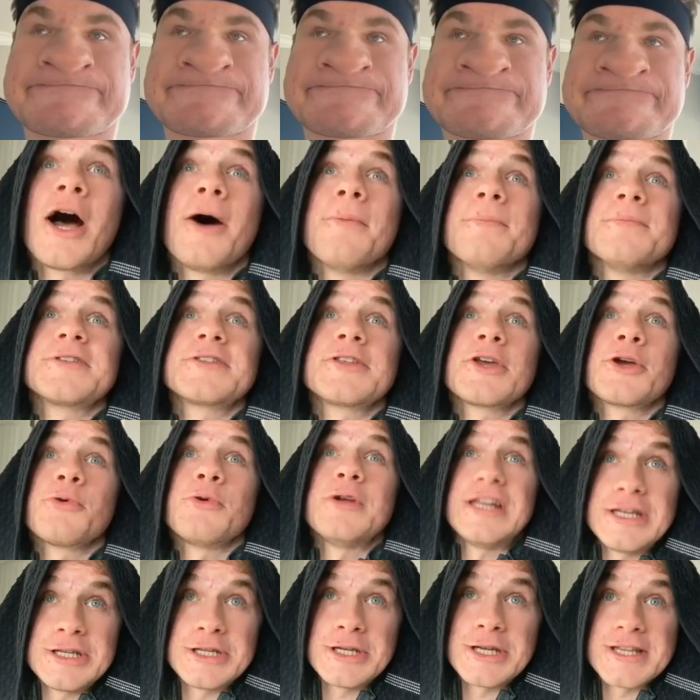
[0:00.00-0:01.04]
Um, sir, we
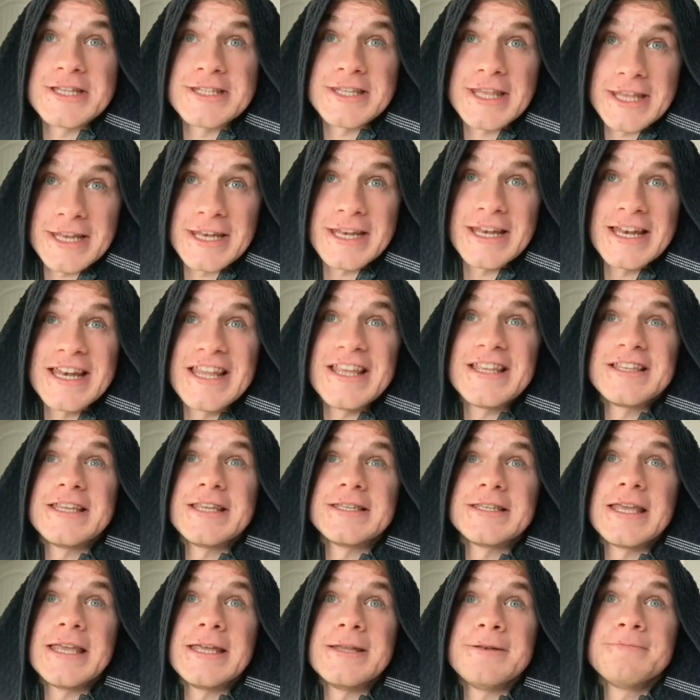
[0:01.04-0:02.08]
need you to sit in an easy
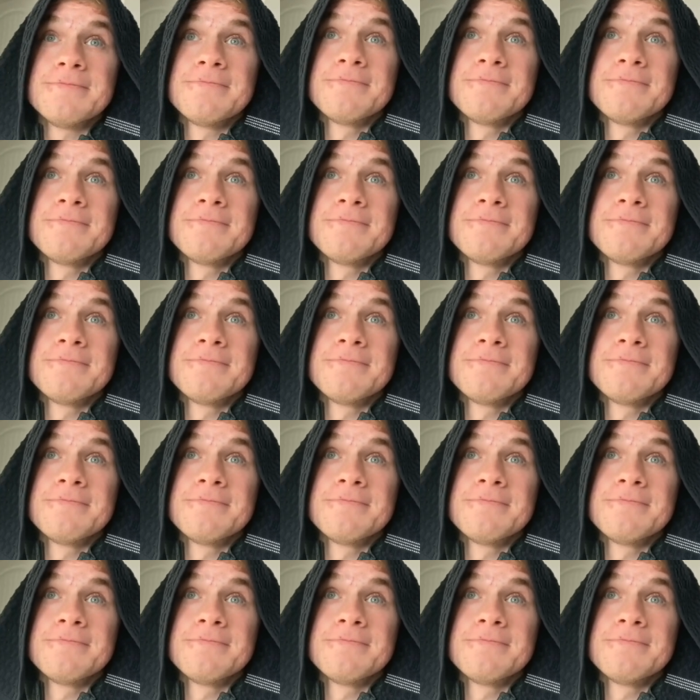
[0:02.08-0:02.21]
seat.